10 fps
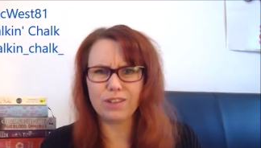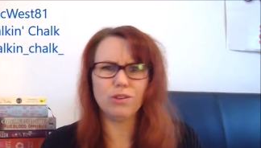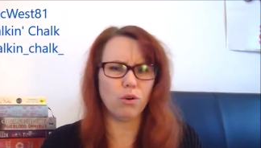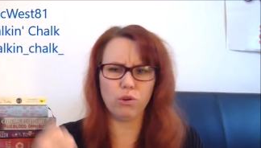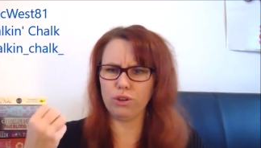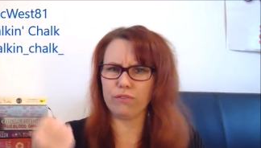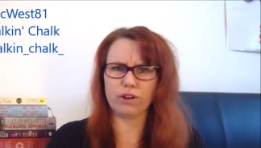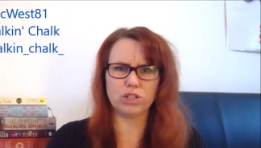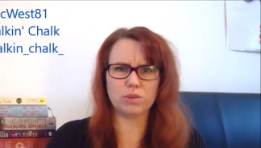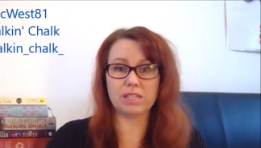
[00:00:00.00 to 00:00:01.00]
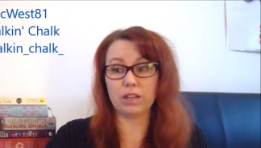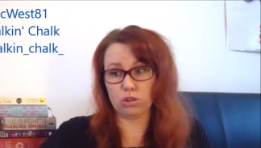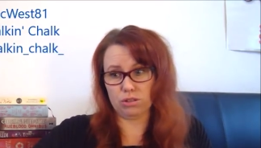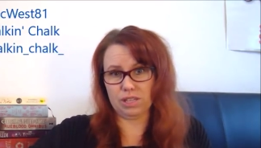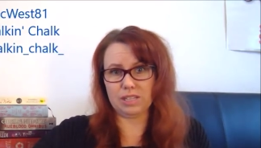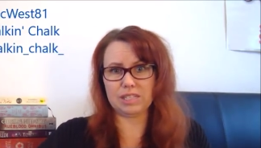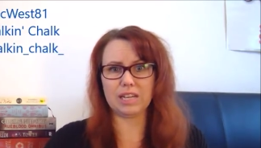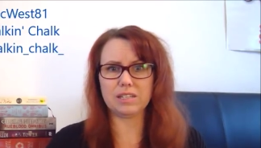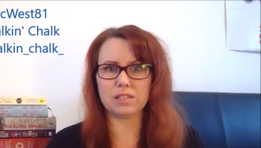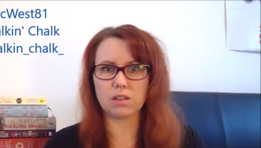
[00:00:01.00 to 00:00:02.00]
You, all you've got to do is say, use these
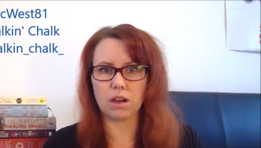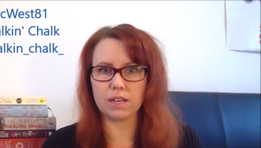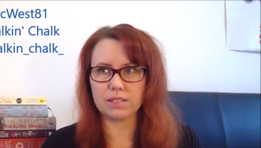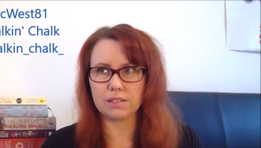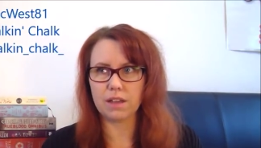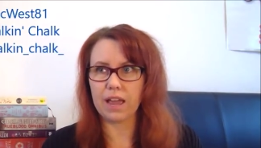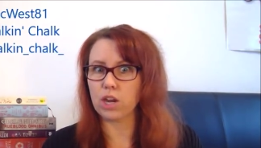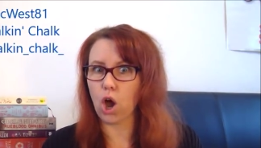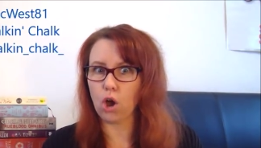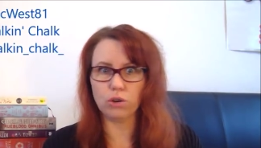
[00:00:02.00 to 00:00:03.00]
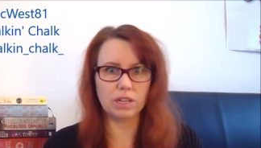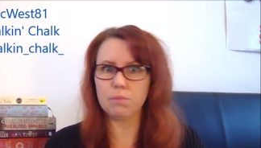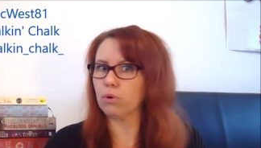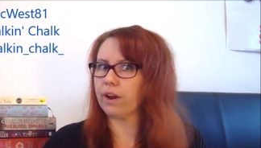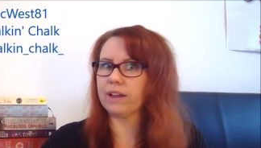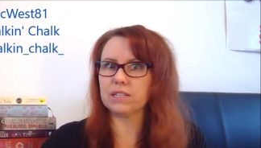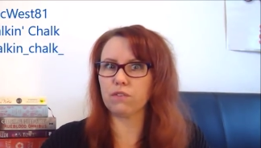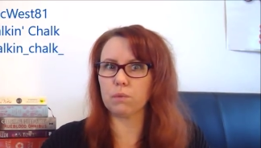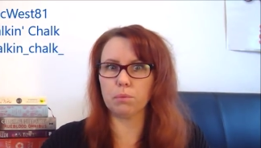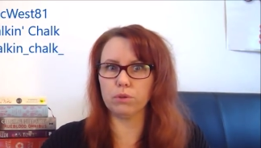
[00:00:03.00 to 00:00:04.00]
texters, guys, and only put out
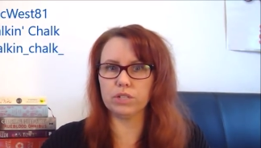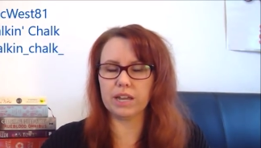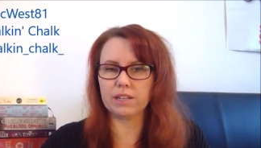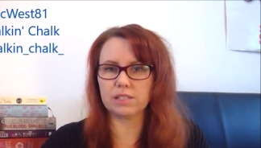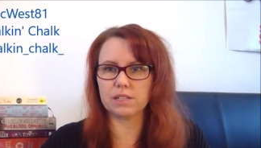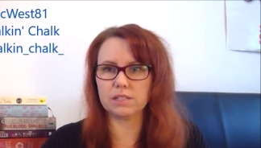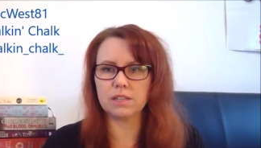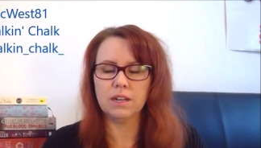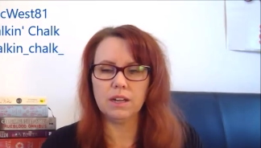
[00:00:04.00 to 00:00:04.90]
different blue texters.